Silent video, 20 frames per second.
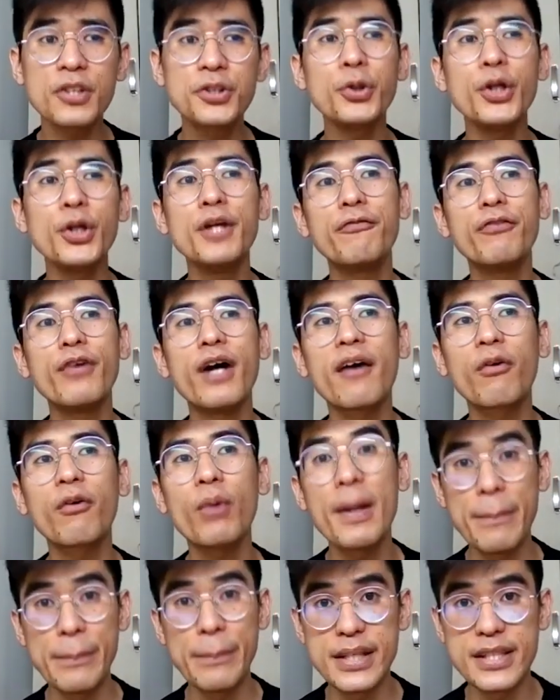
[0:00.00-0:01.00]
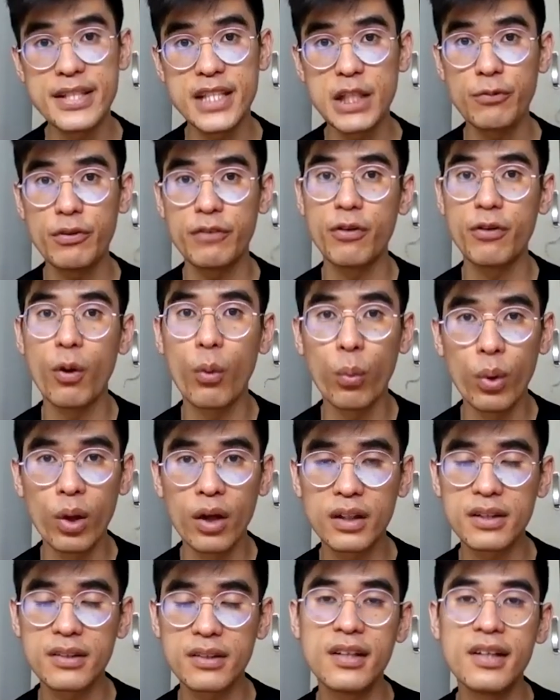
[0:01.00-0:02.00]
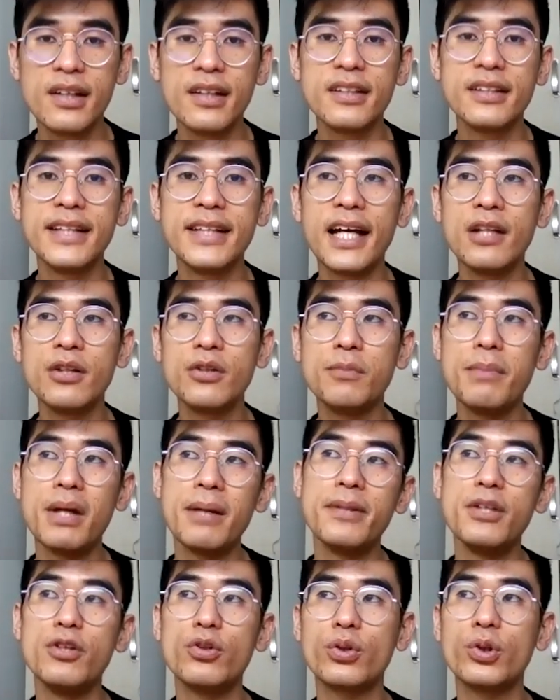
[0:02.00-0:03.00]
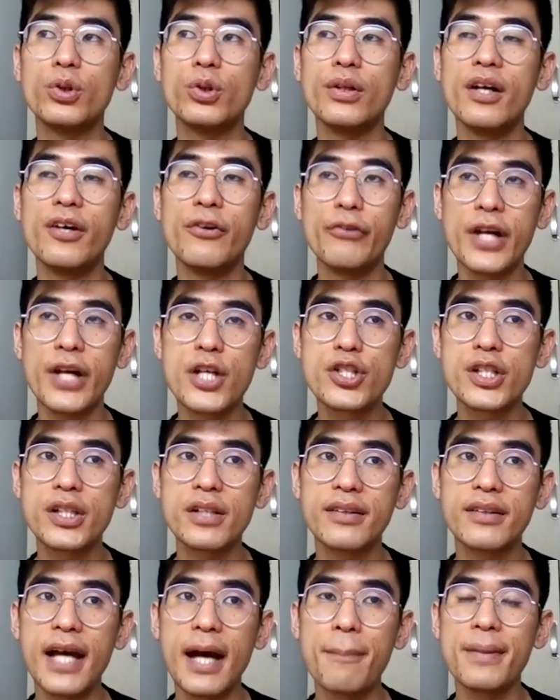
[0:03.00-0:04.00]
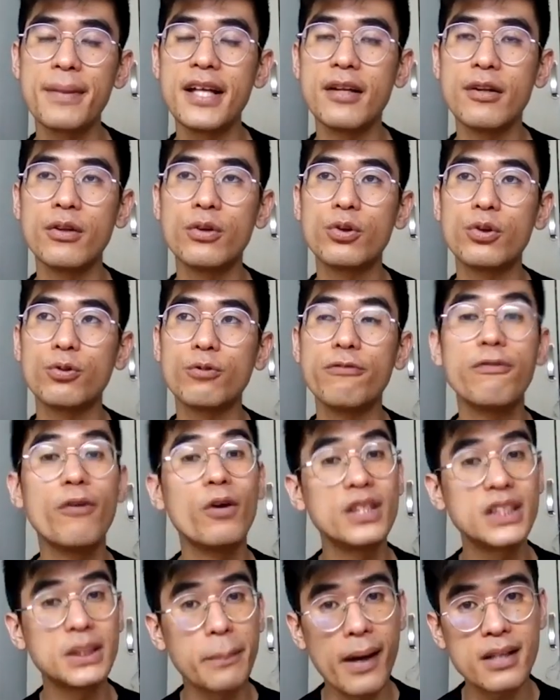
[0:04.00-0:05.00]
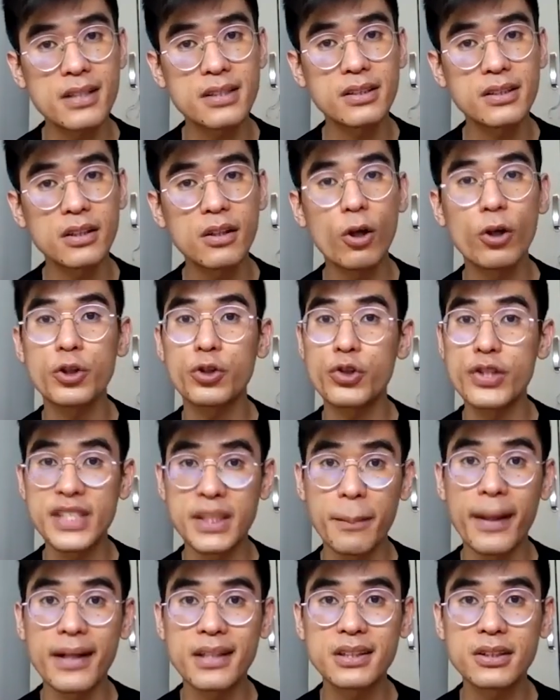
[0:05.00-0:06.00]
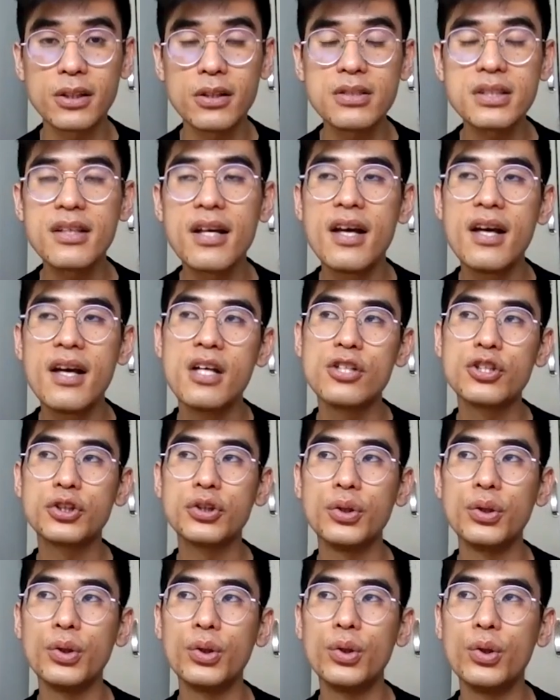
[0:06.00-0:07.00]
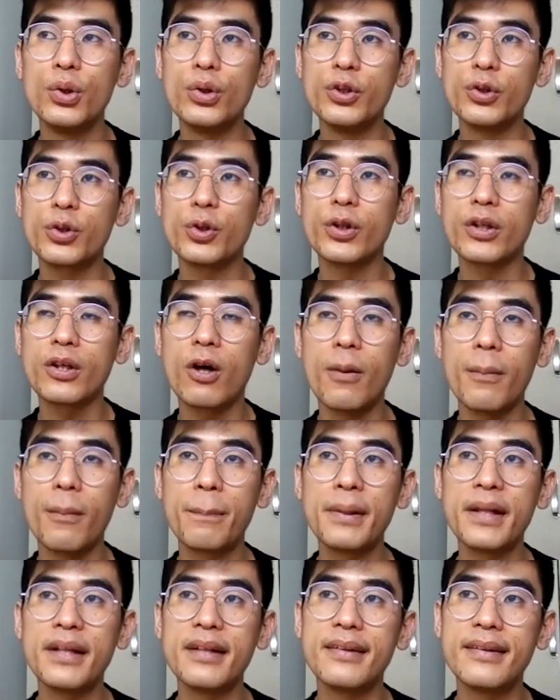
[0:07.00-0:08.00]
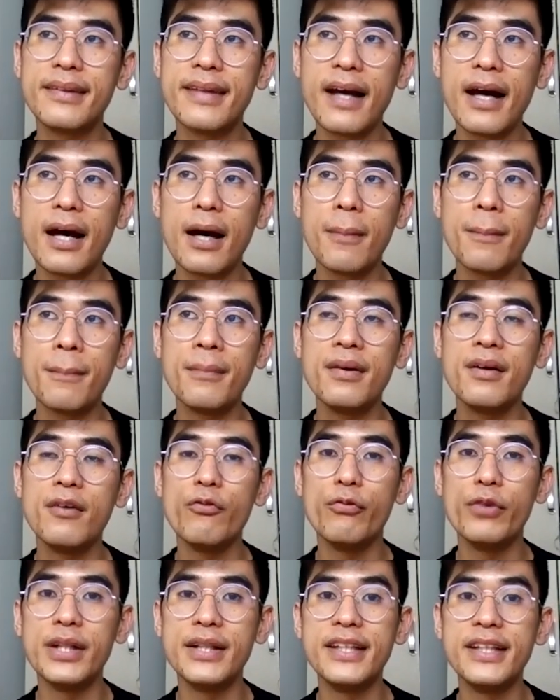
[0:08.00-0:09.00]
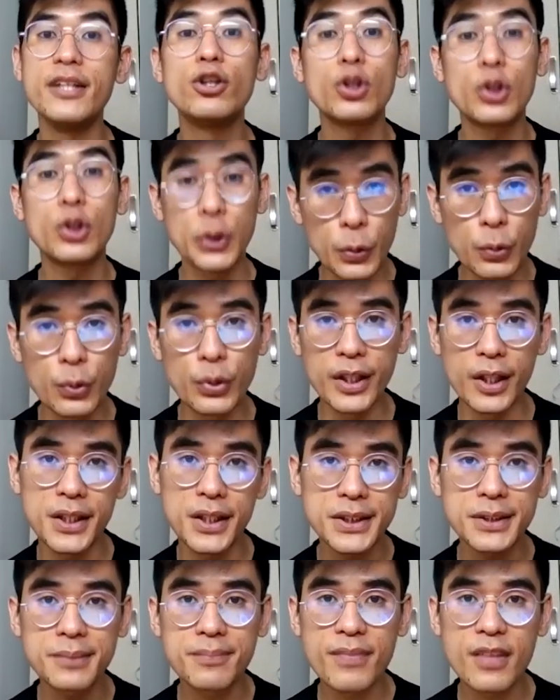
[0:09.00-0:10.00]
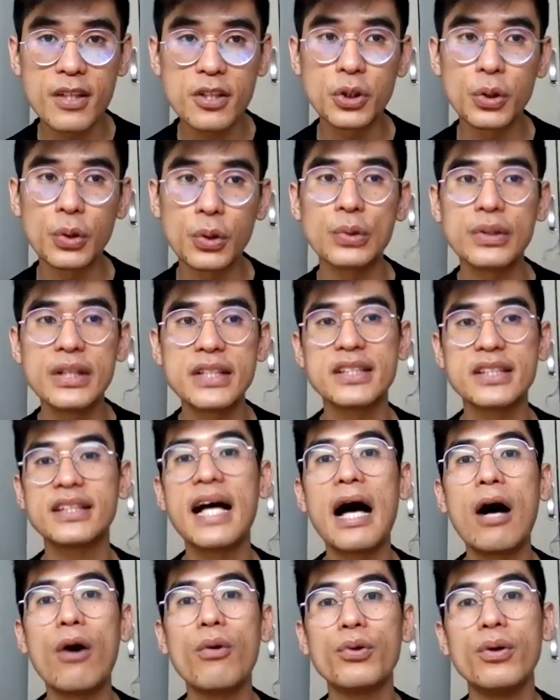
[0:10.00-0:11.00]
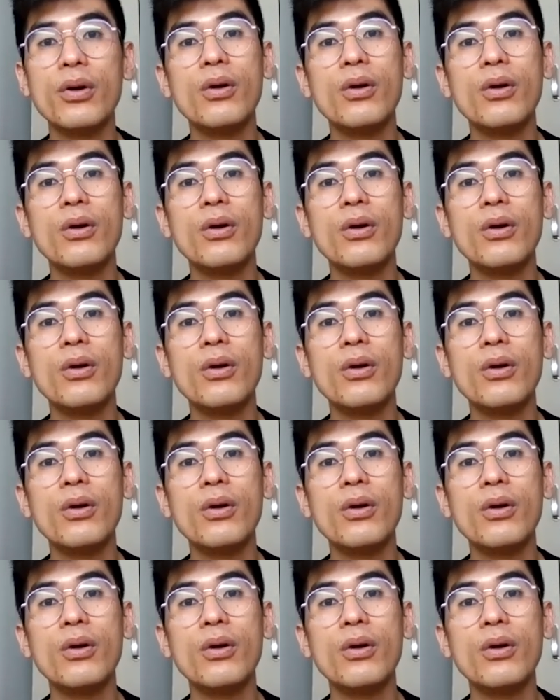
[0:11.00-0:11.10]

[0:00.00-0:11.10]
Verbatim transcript: So if you are quite busy with your work, then maybe you could arrange them into 4 semesters or 3 semesters. So you could complete them within 2 years. So this is how